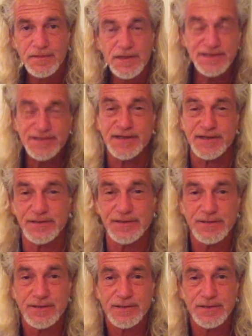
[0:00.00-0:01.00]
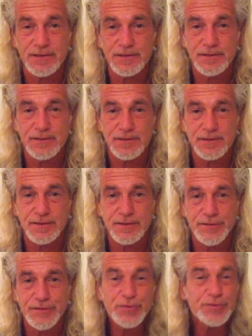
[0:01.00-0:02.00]
Listen,
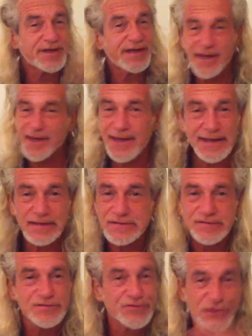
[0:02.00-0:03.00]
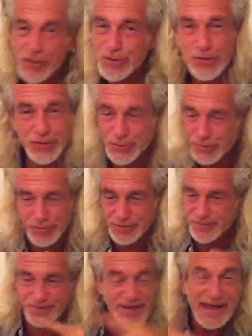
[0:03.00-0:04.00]
you can't do
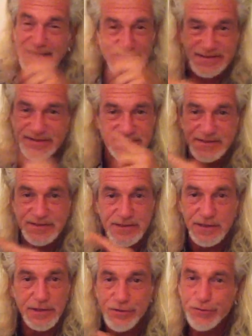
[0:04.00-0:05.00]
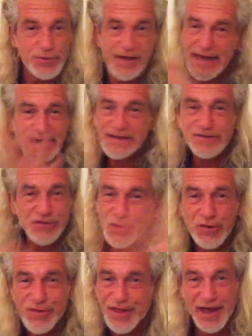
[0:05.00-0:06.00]
this. You can't
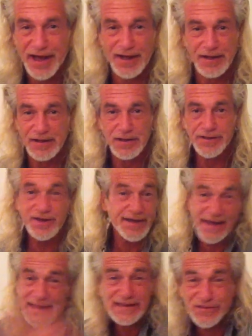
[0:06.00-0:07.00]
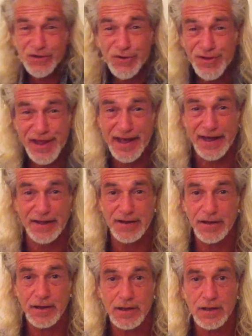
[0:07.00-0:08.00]
do that. You can't do
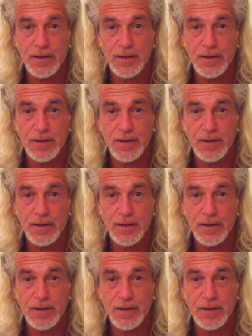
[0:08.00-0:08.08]
that.